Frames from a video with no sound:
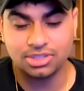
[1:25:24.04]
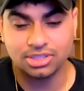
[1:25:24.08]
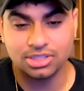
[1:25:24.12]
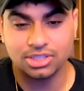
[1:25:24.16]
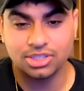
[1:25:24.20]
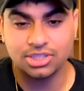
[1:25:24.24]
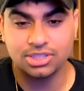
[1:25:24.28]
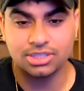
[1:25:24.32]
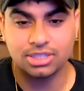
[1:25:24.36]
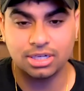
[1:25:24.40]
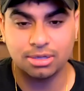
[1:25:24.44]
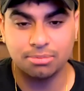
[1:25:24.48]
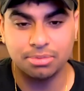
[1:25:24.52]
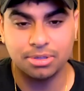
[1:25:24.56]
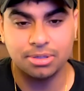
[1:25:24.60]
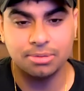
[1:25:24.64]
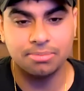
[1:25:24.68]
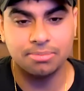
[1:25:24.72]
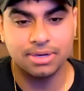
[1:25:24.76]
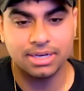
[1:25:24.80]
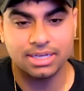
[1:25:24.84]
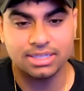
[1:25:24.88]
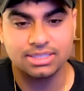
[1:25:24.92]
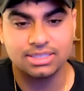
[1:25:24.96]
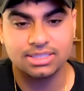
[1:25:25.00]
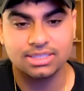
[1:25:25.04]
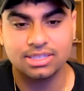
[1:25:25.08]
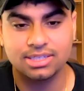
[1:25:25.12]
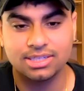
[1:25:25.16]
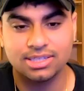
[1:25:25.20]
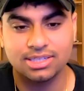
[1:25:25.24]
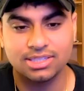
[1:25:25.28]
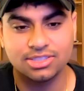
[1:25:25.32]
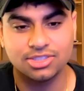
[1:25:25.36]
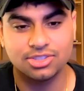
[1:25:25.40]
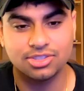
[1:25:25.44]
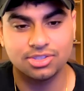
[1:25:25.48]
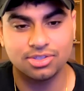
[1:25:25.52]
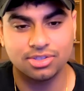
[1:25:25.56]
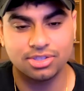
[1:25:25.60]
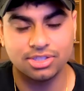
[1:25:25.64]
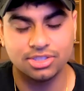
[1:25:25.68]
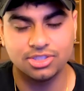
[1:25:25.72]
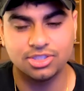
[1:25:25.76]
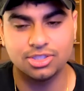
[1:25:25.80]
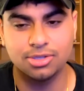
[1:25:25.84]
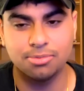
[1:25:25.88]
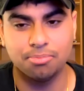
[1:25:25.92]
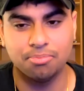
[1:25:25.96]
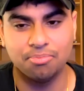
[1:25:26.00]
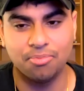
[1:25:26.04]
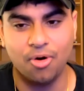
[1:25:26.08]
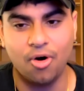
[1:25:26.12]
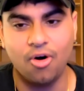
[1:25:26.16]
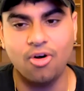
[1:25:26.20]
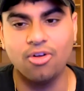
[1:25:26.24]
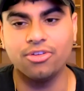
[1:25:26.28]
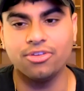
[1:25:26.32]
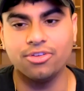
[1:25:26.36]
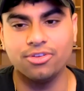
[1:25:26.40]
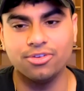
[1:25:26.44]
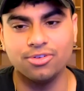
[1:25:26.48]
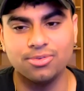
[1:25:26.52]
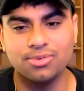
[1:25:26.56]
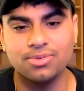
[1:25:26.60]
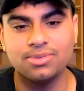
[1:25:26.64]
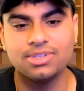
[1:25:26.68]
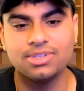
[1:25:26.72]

legit Khabib-esque. She'll legit maul you.